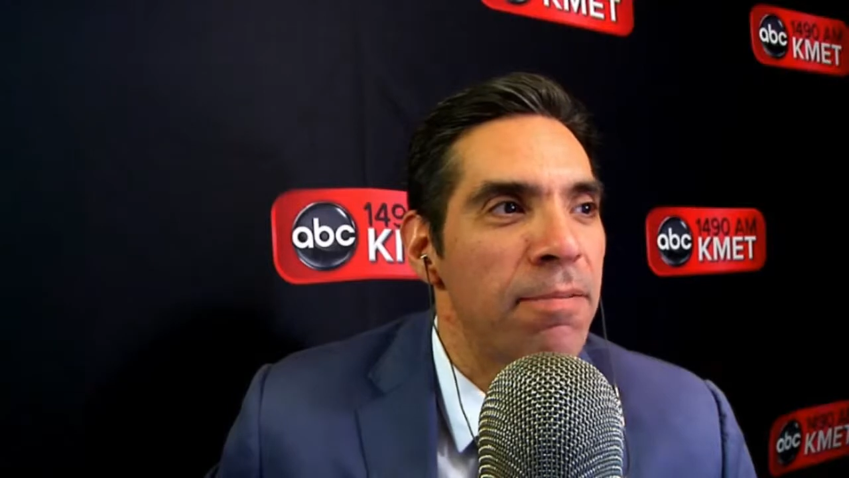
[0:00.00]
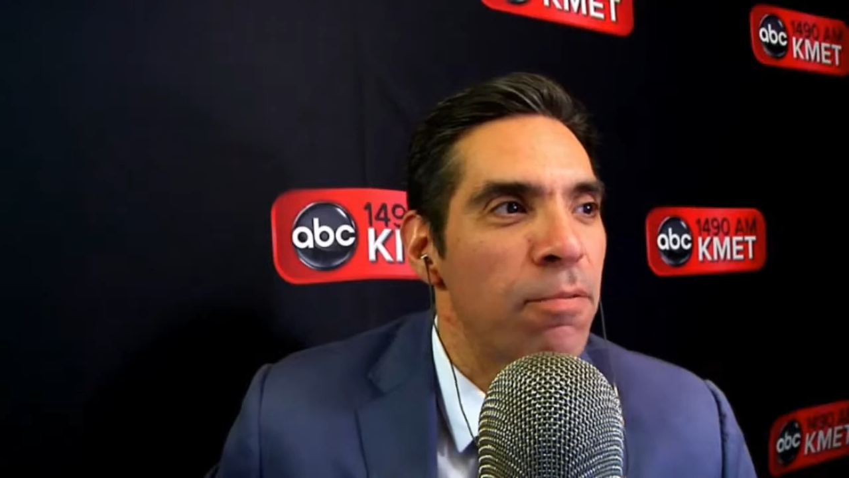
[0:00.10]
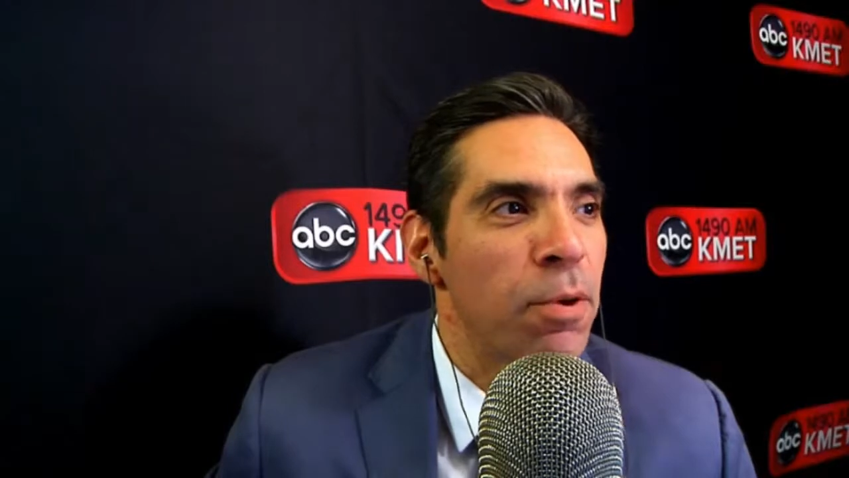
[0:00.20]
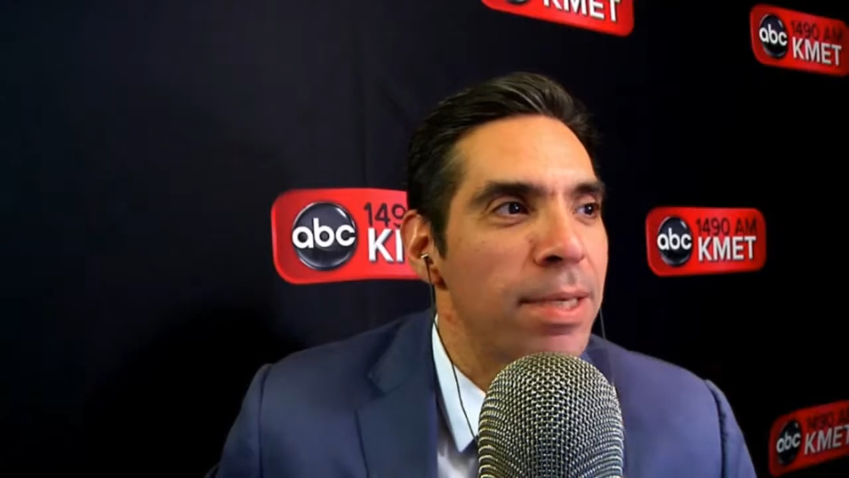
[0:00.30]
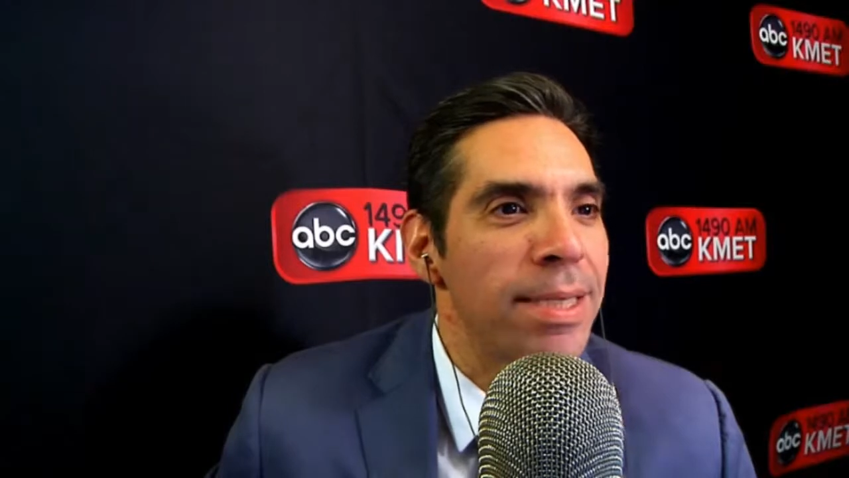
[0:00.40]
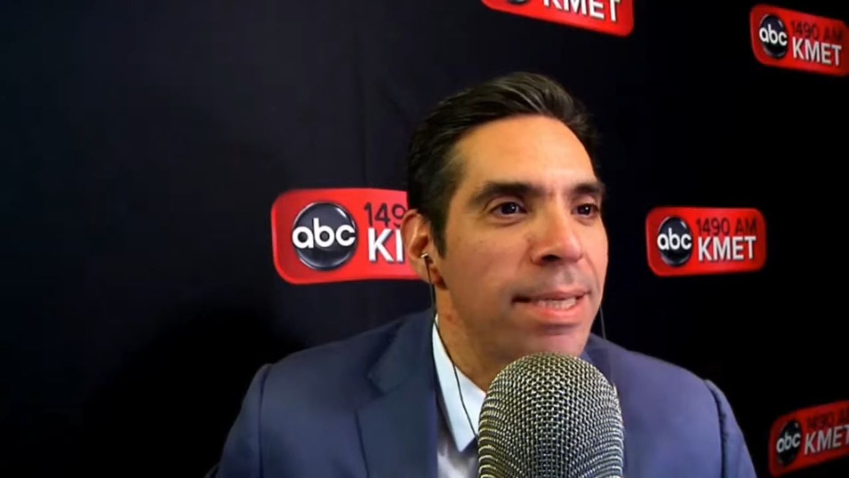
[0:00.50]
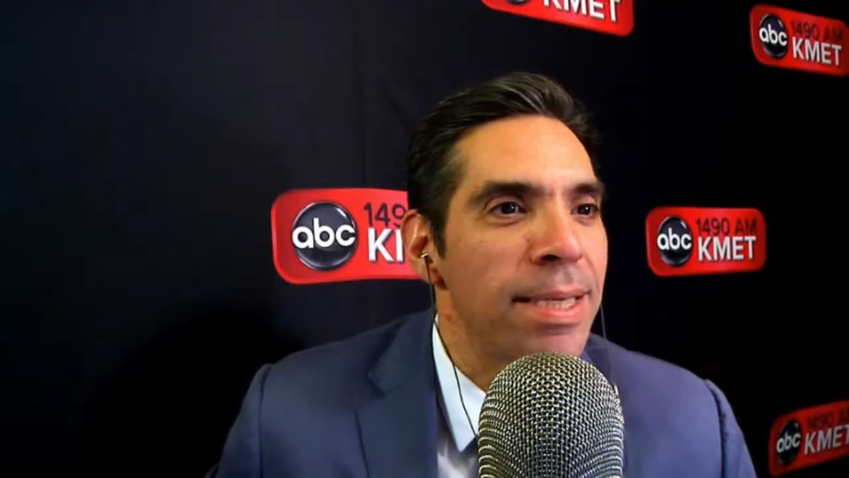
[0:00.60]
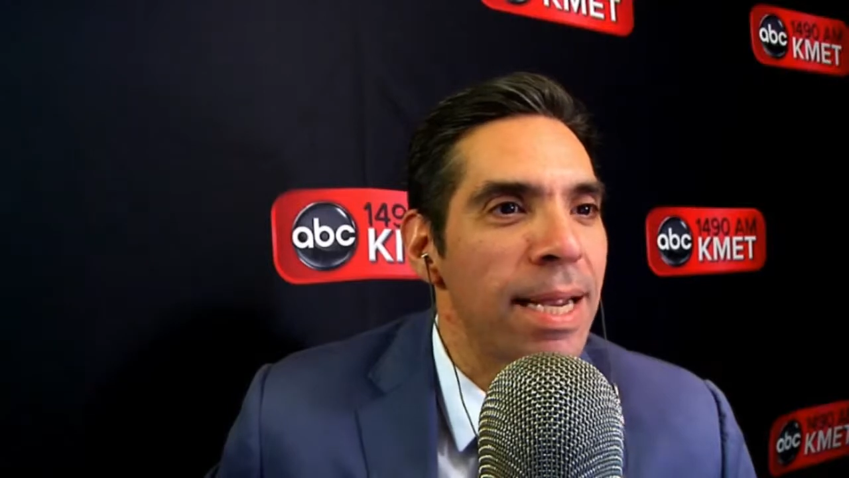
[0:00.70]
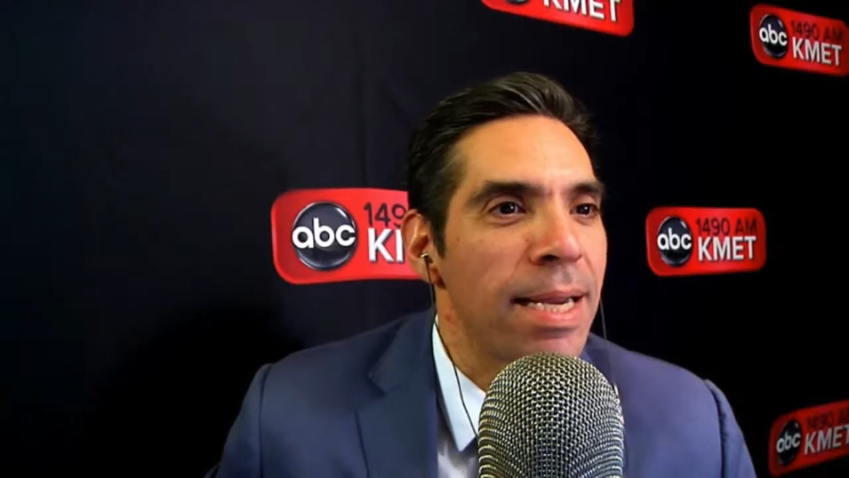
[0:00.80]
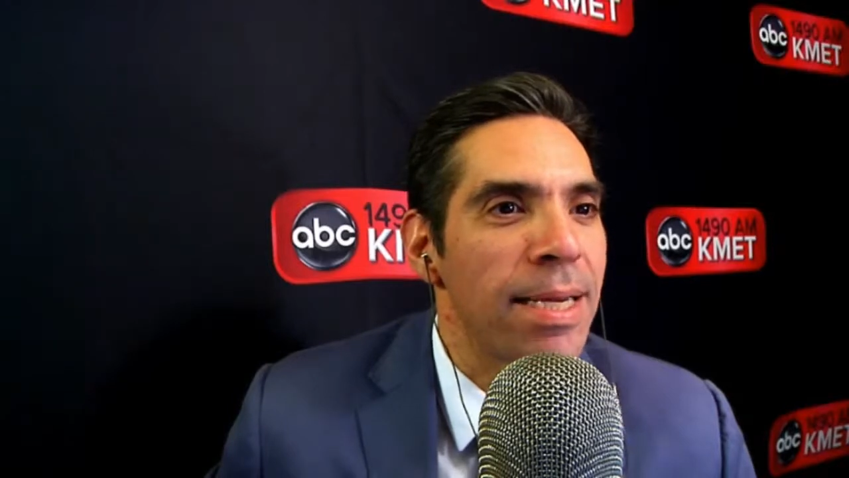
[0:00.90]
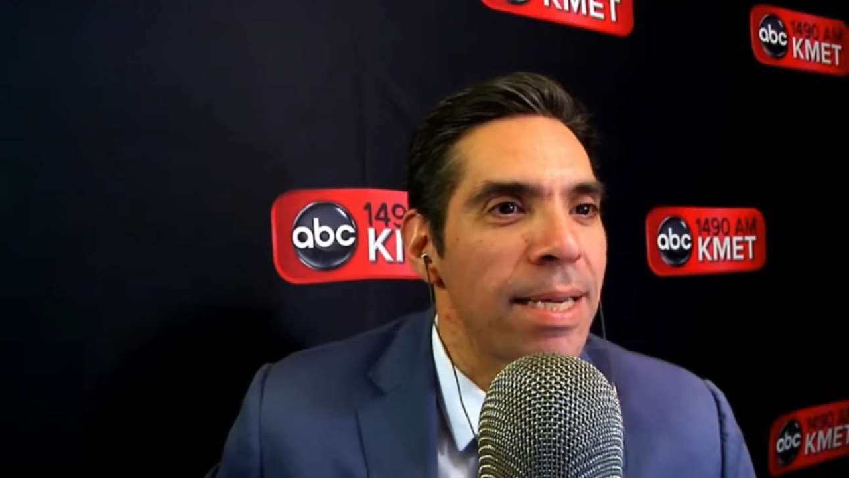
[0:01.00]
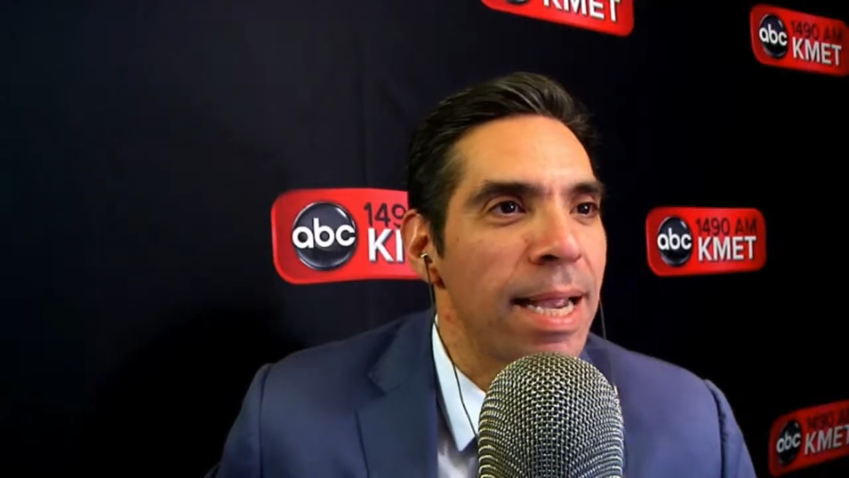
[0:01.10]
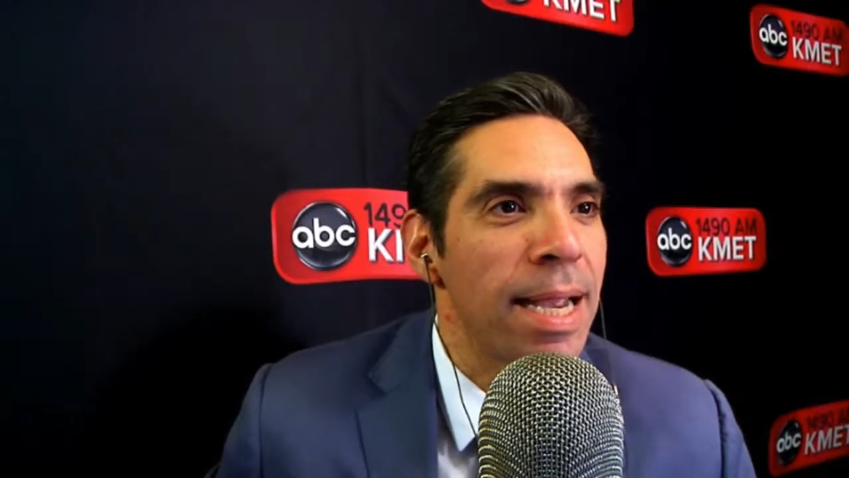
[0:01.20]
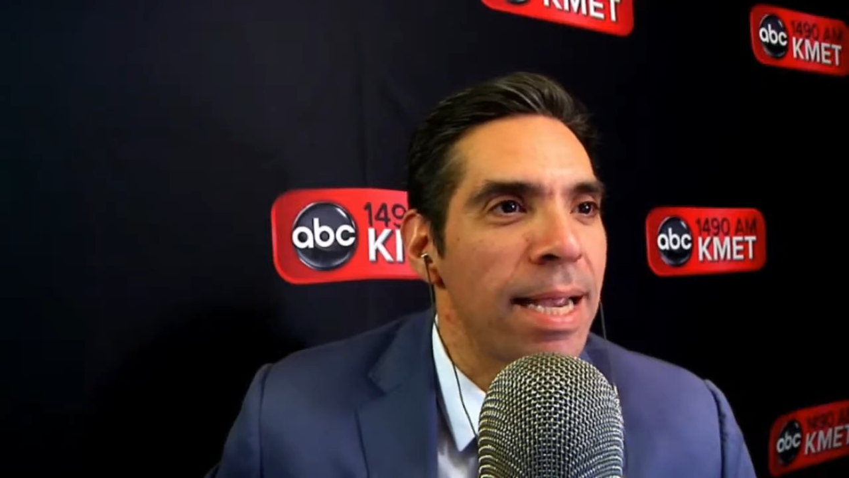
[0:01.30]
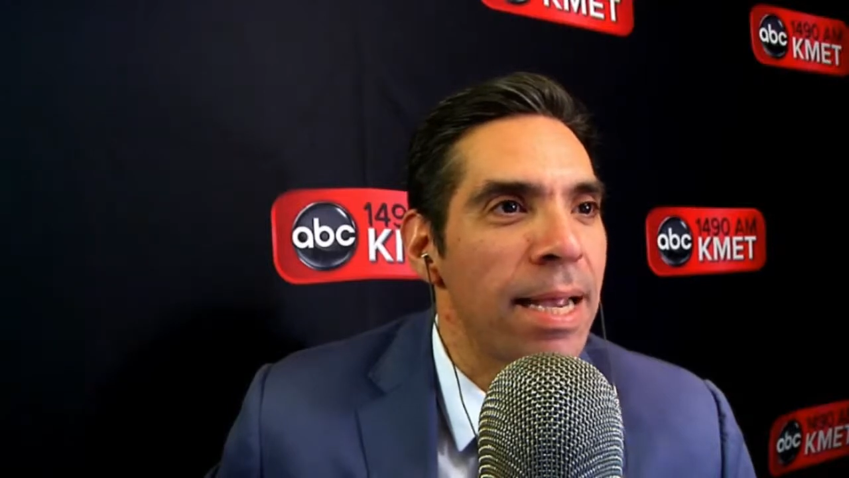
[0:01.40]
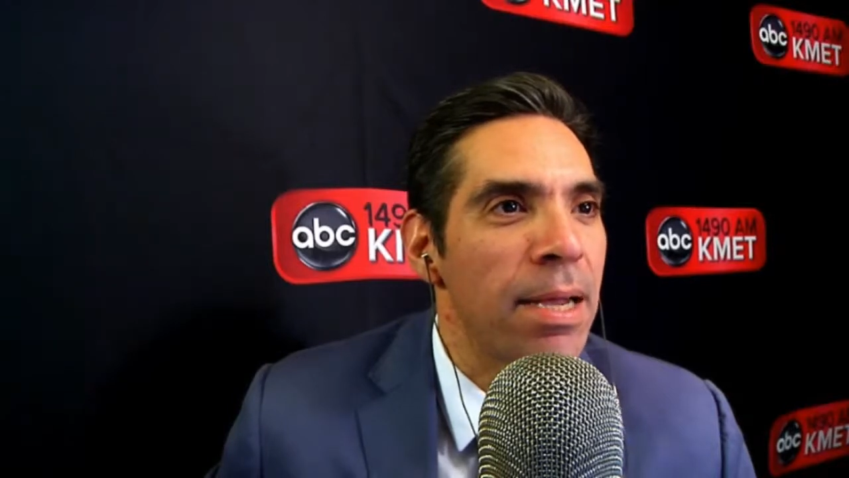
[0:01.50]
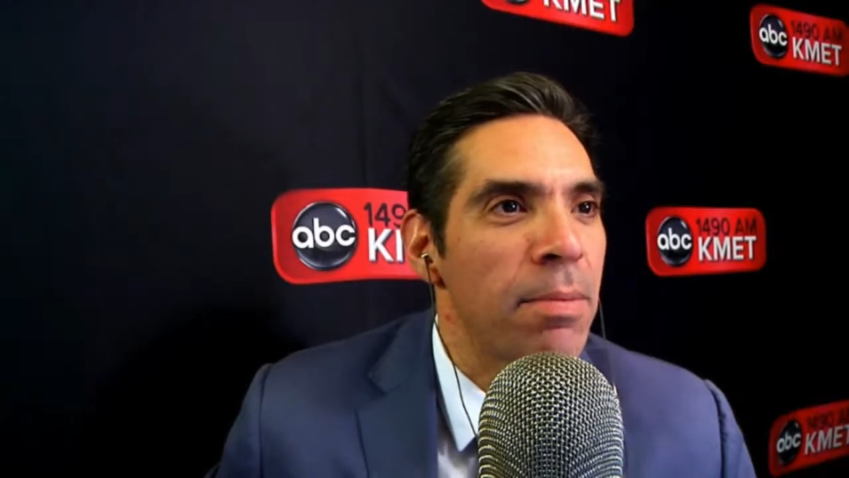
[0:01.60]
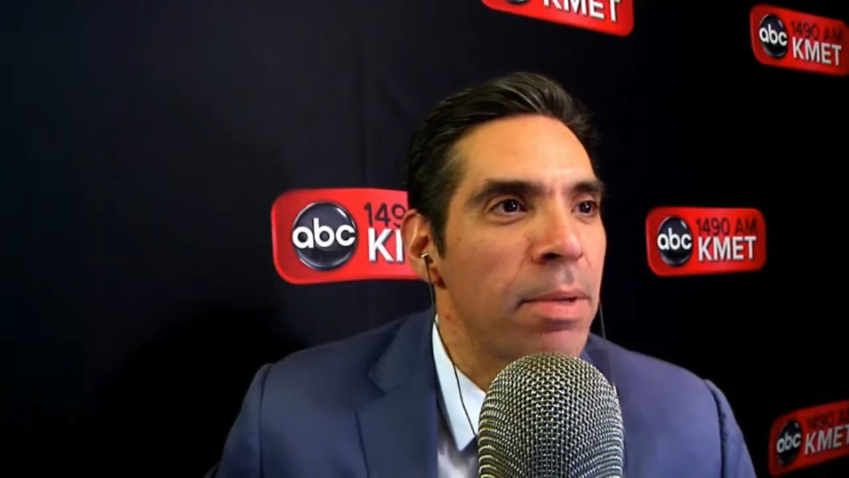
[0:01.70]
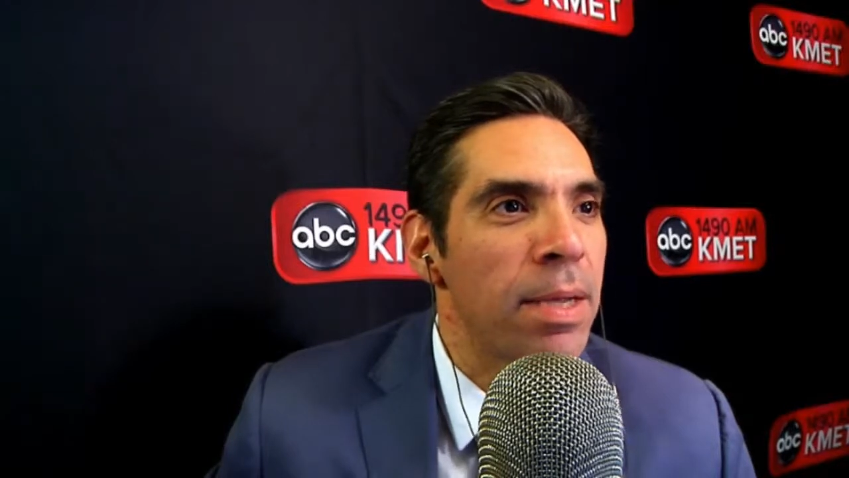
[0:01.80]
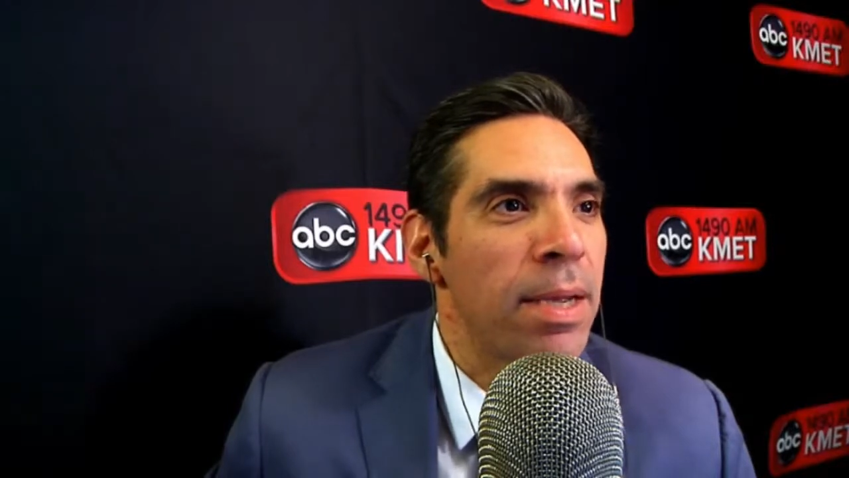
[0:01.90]
1490
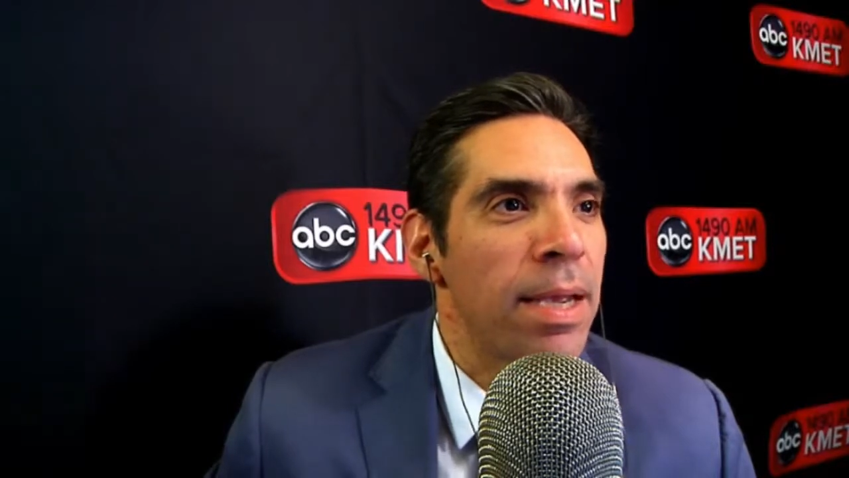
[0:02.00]
AM.